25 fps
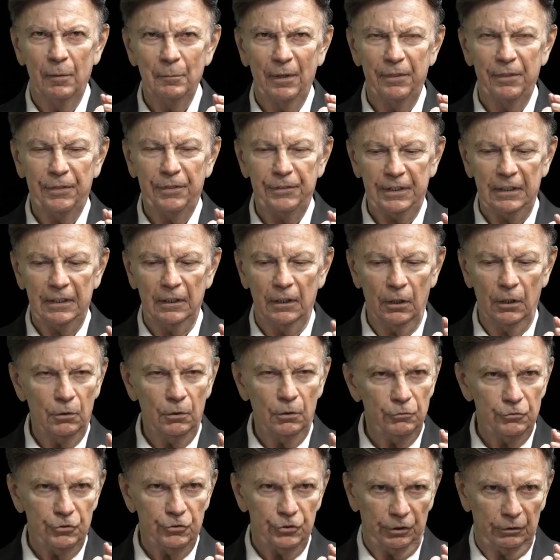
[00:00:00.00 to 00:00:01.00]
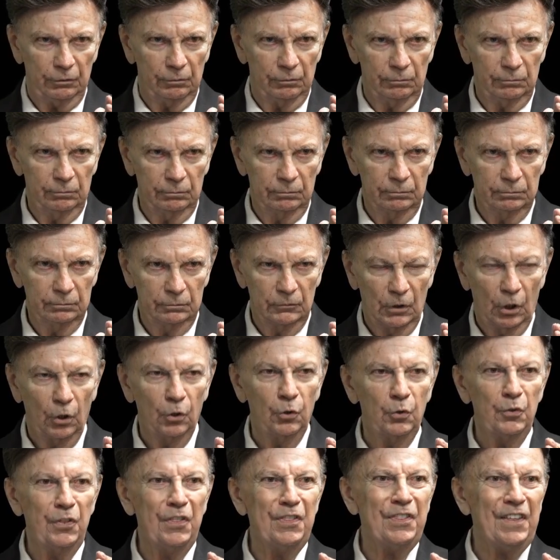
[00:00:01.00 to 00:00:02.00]
a theologian
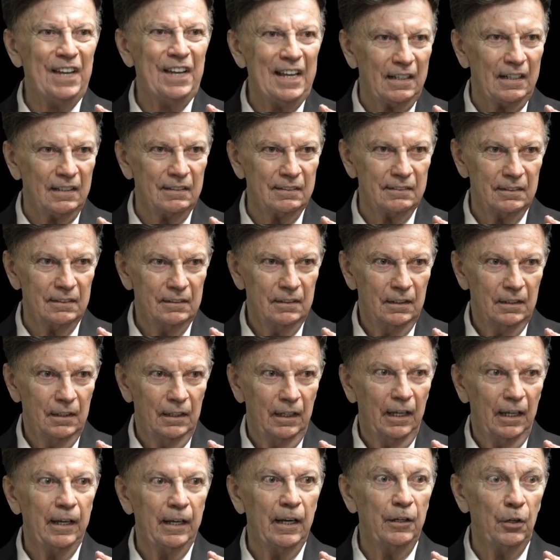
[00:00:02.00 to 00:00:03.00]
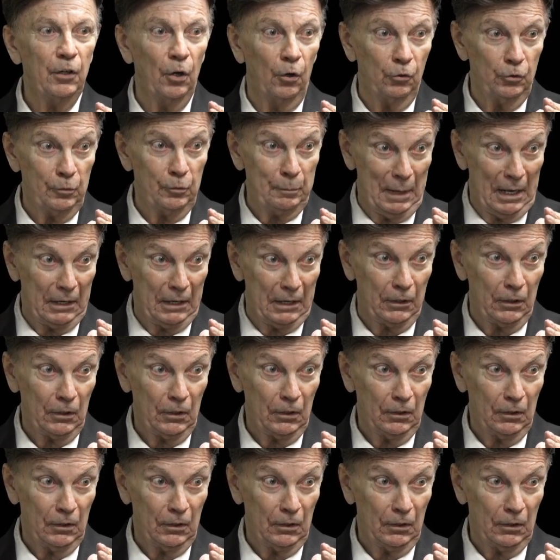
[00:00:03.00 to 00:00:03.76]
who thinks he knows better.